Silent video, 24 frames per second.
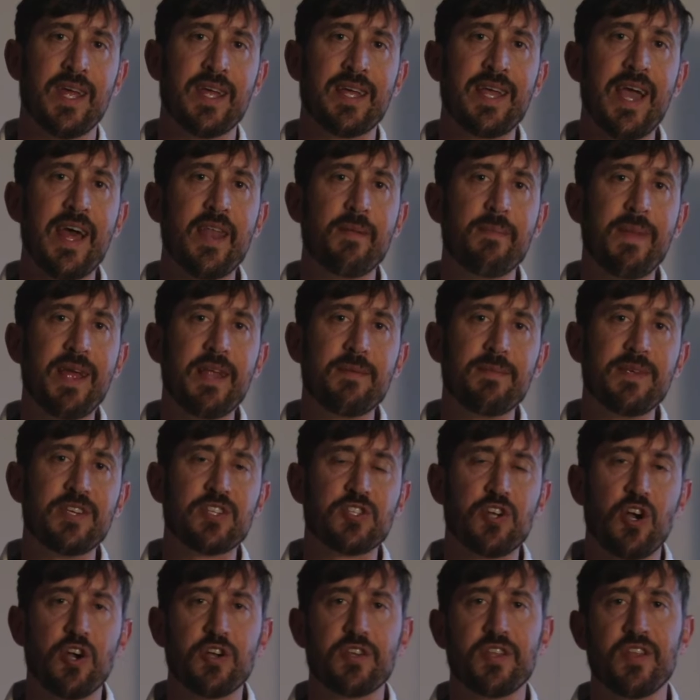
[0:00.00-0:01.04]
It kind of made me
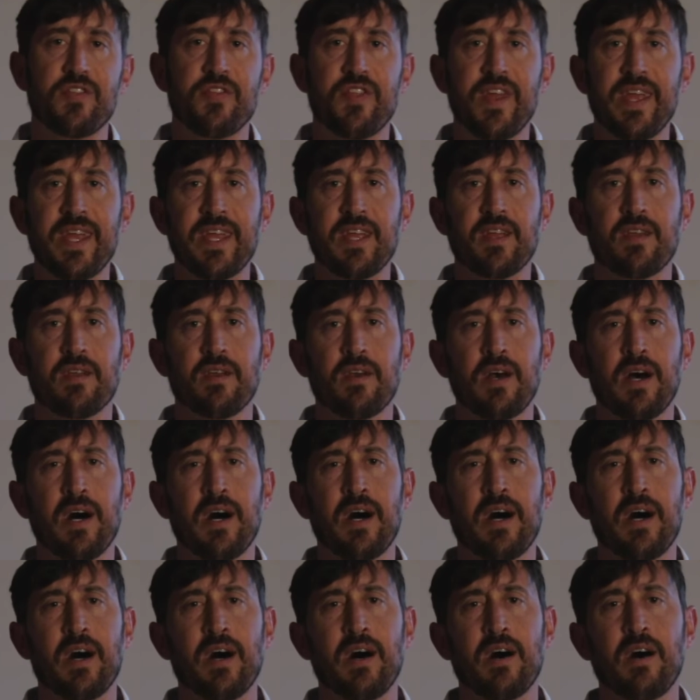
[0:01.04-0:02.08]
start to think
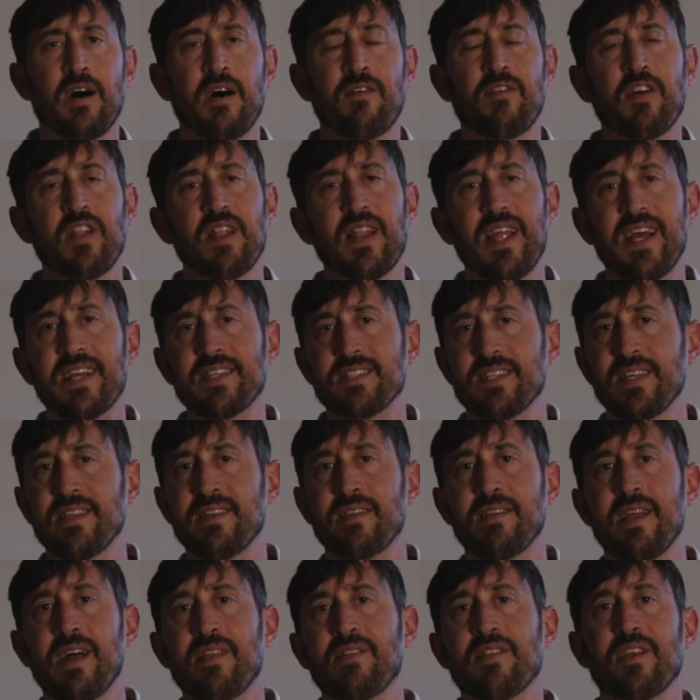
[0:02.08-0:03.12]
of a
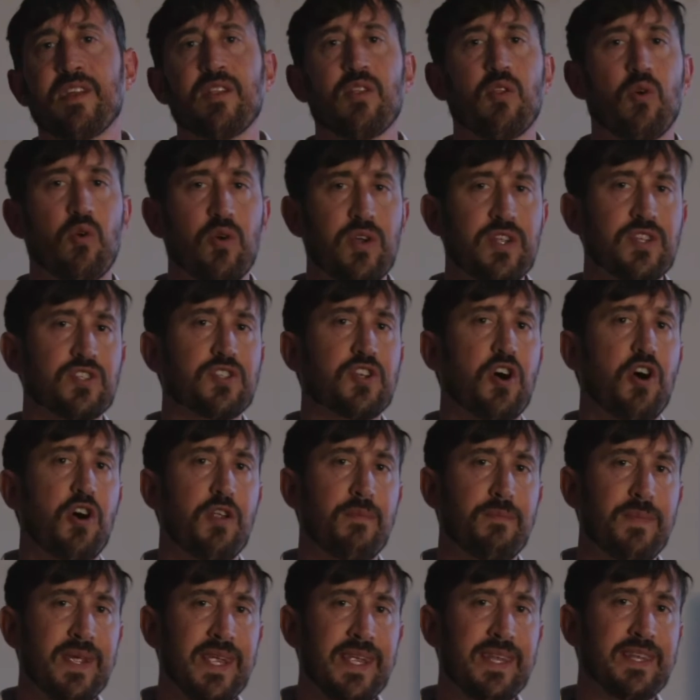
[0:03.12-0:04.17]
lesson the Lord has
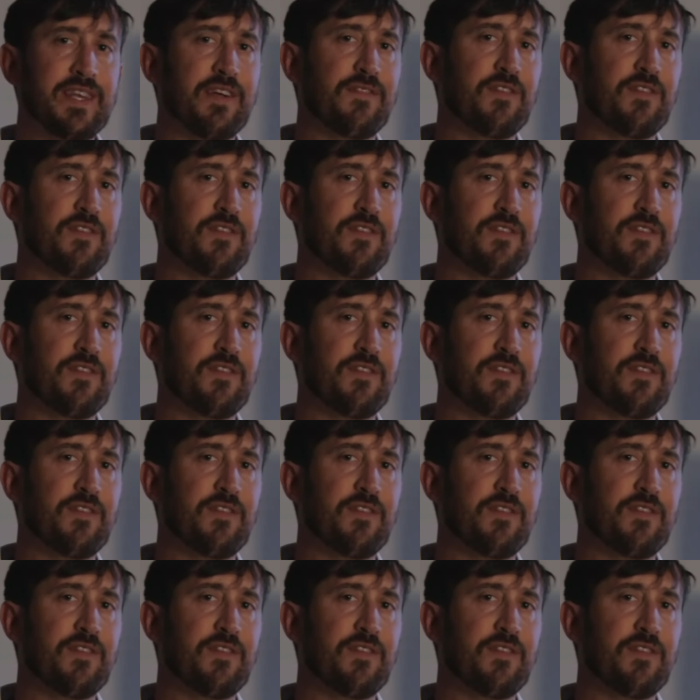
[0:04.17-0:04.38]
taught me